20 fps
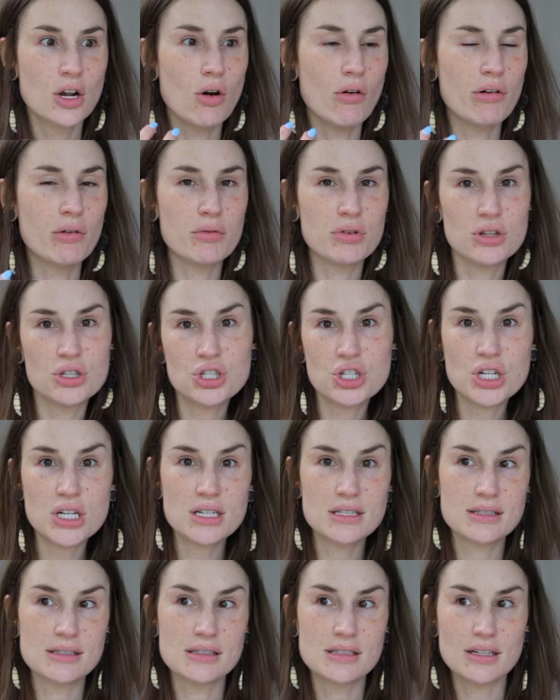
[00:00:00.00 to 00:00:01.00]
going with the
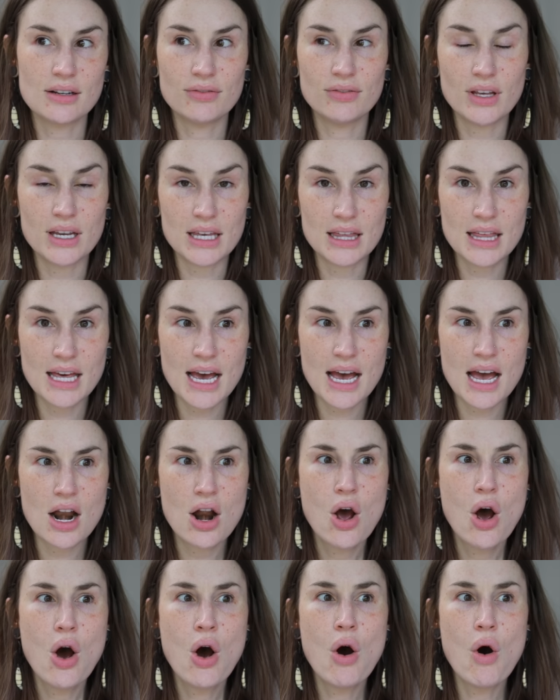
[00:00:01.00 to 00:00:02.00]
cheeks and stuff like
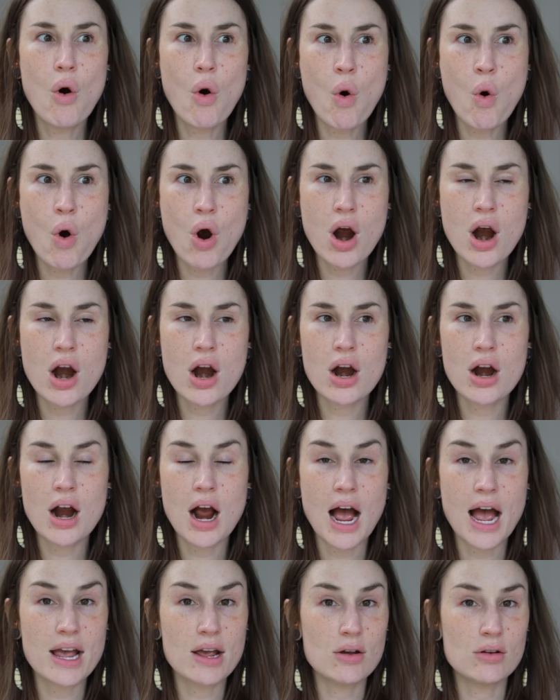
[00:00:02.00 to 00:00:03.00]
that. Or
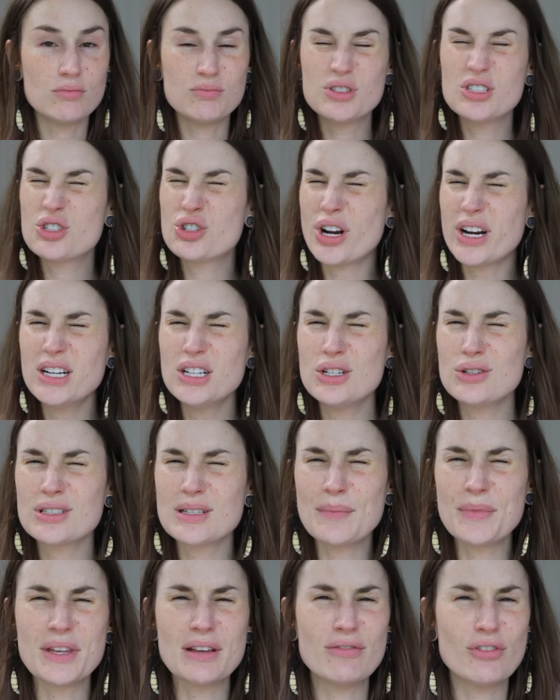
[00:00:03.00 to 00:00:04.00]
I tried to do
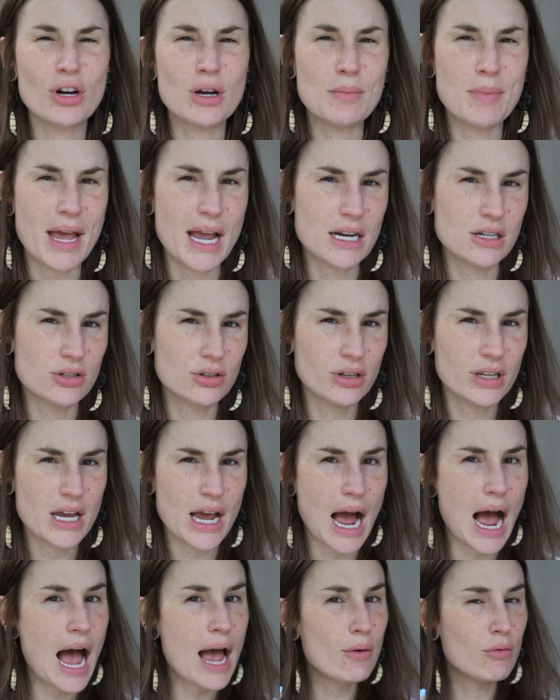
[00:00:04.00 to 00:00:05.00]
something very
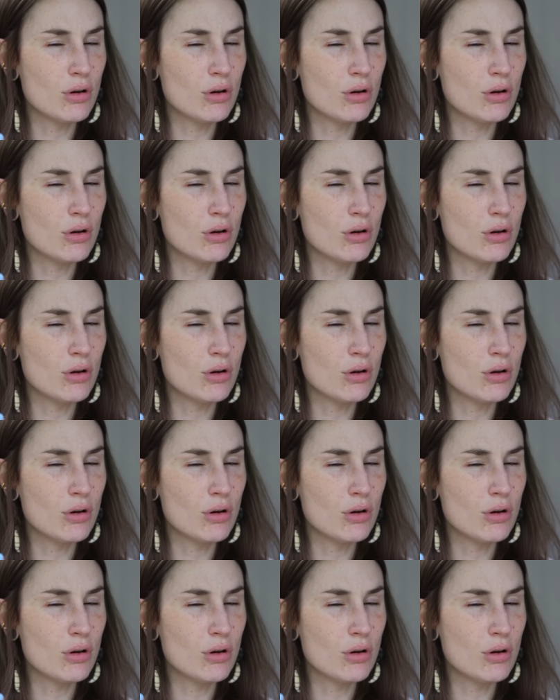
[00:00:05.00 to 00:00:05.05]
painterly. I